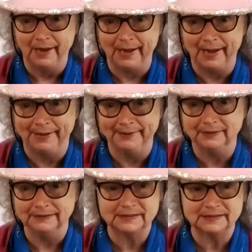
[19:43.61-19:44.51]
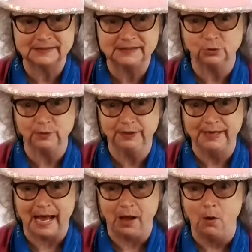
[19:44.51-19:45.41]
and listening to the wind
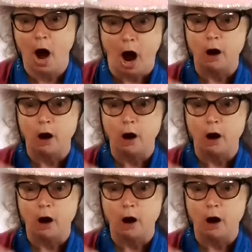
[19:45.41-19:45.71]
howl.